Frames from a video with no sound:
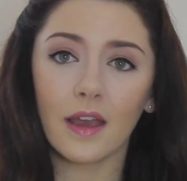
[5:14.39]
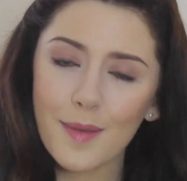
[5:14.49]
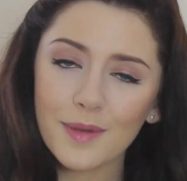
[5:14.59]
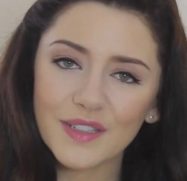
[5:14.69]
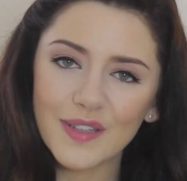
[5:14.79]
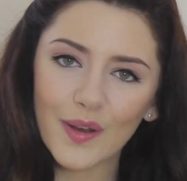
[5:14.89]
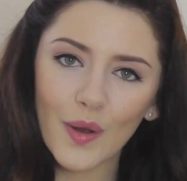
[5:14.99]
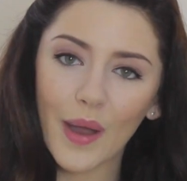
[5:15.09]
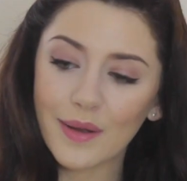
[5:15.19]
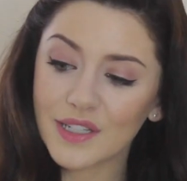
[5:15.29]
I must not
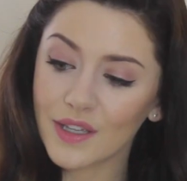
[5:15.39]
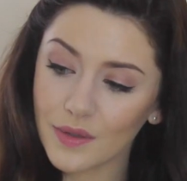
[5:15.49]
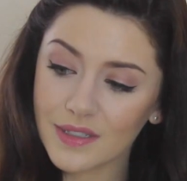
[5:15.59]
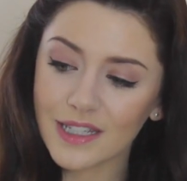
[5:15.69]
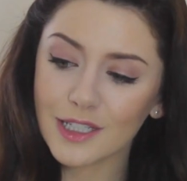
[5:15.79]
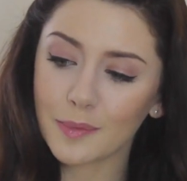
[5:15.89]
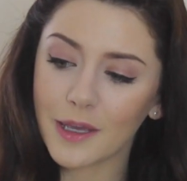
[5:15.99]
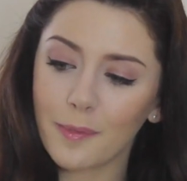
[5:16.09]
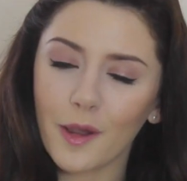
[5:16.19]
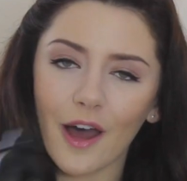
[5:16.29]
know how to use this, people.